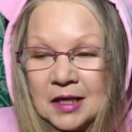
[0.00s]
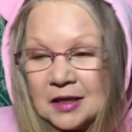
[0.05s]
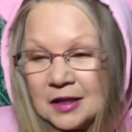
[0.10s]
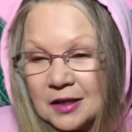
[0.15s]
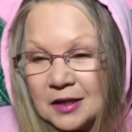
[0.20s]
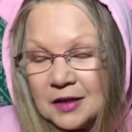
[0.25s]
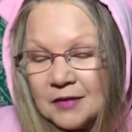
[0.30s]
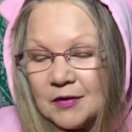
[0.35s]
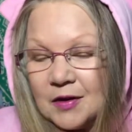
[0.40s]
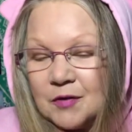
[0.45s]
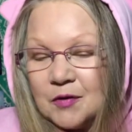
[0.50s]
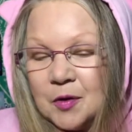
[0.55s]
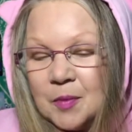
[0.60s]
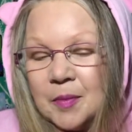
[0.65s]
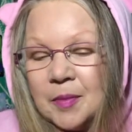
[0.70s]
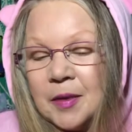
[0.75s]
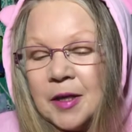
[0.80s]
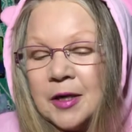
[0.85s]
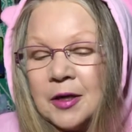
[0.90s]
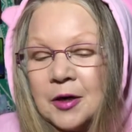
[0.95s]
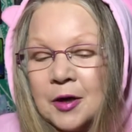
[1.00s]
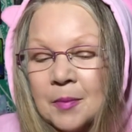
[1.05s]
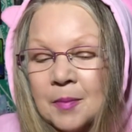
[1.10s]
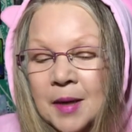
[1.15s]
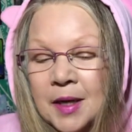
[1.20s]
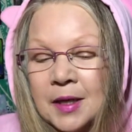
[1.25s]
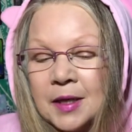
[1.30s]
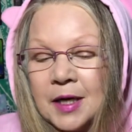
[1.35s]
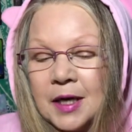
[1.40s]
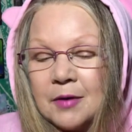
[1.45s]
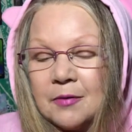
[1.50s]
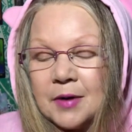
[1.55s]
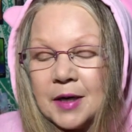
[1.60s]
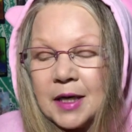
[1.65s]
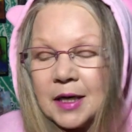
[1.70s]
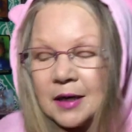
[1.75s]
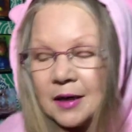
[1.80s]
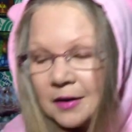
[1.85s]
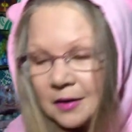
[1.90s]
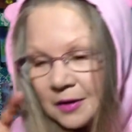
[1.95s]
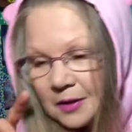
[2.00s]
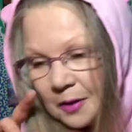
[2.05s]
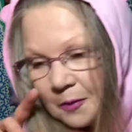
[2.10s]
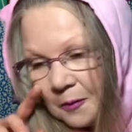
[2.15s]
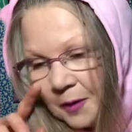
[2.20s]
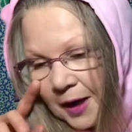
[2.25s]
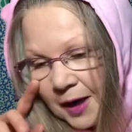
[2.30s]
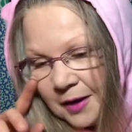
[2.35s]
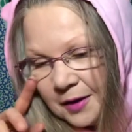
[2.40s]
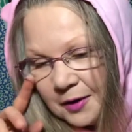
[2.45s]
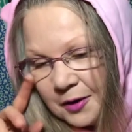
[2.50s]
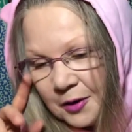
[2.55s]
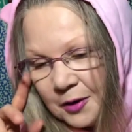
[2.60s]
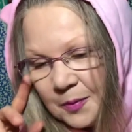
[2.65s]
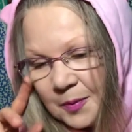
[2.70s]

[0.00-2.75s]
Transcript: It could have even been your Monday reading a little while ago,